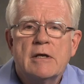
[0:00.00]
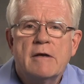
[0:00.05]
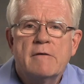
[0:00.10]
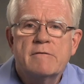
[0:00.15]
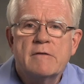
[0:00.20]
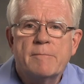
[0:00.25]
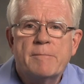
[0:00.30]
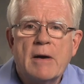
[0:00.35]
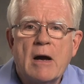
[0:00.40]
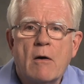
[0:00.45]

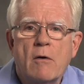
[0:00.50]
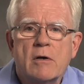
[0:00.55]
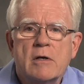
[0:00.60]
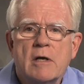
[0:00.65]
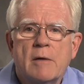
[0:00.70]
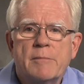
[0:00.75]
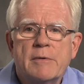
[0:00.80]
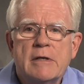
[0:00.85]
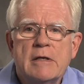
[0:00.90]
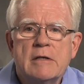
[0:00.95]
if the power
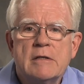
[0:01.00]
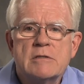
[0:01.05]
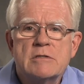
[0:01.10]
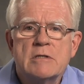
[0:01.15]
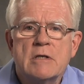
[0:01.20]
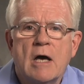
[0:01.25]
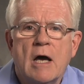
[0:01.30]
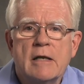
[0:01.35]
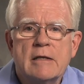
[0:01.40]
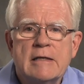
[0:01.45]
company does
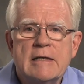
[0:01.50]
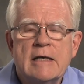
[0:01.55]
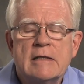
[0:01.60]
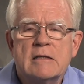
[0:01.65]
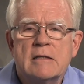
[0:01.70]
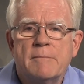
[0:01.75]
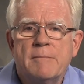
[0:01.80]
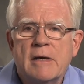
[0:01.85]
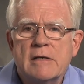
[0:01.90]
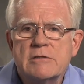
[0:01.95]
not
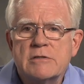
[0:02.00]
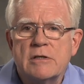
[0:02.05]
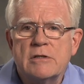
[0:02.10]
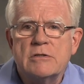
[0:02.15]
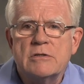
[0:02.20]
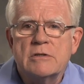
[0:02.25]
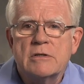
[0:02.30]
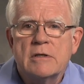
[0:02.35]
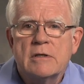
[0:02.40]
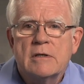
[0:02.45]
get the
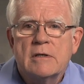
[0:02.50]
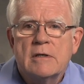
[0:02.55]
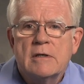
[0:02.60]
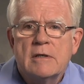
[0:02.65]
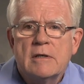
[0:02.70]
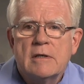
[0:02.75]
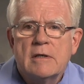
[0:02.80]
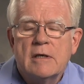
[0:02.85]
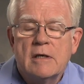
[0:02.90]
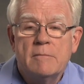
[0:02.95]
message.
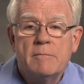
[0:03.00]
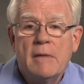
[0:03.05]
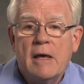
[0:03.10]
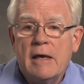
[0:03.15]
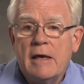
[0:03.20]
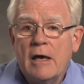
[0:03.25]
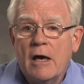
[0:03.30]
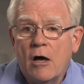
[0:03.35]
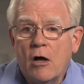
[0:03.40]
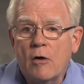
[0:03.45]
It
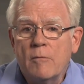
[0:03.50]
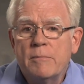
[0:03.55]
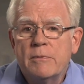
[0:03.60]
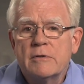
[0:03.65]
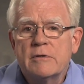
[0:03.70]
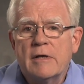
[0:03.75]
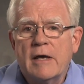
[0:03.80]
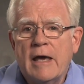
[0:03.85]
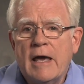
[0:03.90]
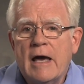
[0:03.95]
may
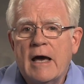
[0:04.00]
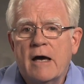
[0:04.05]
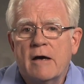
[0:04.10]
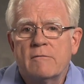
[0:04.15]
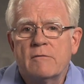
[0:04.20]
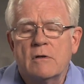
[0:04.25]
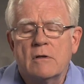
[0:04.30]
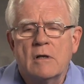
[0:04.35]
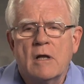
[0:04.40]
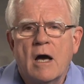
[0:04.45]
help to
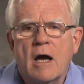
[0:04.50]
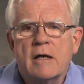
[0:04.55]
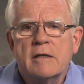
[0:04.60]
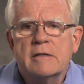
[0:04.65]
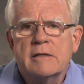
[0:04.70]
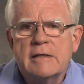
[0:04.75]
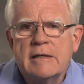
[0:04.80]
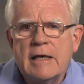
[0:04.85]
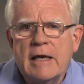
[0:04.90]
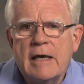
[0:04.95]
have a
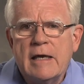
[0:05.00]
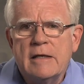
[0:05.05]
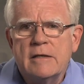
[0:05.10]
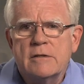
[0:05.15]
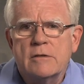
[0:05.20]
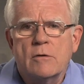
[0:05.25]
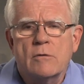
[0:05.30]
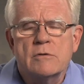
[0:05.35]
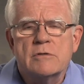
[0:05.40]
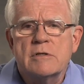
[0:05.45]
locked
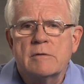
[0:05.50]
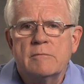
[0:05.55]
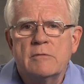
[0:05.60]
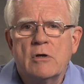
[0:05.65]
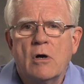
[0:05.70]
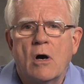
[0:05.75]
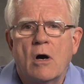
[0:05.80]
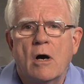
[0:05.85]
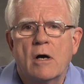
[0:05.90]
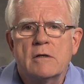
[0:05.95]
gate or some
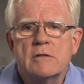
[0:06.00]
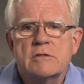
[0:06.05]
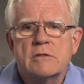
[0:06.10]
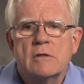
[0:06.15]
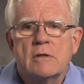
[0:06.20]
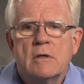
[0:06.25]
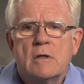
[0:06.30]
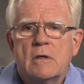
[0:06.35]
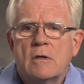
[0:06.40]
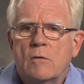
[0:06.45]

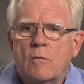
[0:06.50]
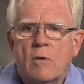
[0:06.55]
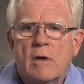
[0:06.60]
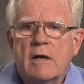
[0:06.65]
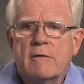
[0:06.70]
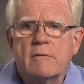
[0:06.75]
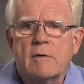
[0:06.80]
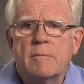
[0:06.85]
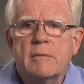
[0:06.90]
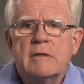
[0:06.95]
dogs,
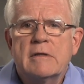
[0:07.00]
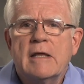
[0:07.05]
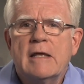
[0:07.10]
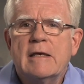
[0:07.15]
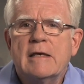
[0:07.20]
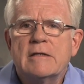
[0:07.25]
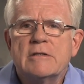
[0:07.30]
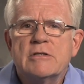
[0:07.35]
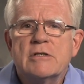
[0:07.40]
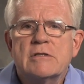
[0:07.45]
whatever, but
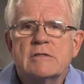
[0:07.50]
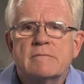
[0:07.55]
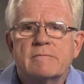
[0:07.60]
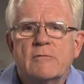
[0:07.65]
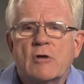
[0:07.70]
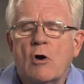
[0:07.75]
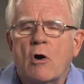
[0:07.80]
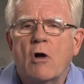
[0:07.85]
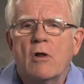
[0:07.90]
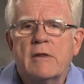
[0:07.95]
they can
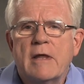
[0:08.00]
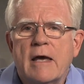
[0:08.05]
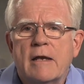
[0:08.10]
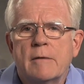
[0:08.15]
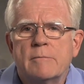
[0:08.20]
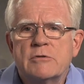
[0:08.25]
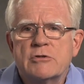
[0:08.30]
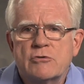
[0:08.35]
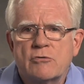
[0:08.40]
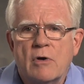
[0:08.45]
just call that
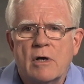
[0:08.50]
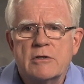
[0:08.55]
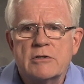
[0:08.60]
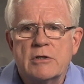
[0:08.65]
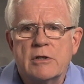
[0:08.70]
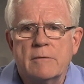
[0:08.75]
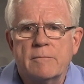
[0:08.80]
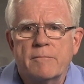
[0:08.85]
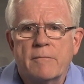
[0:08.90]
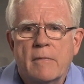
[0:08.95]

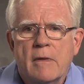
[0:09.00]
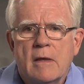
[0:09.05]
obstruction.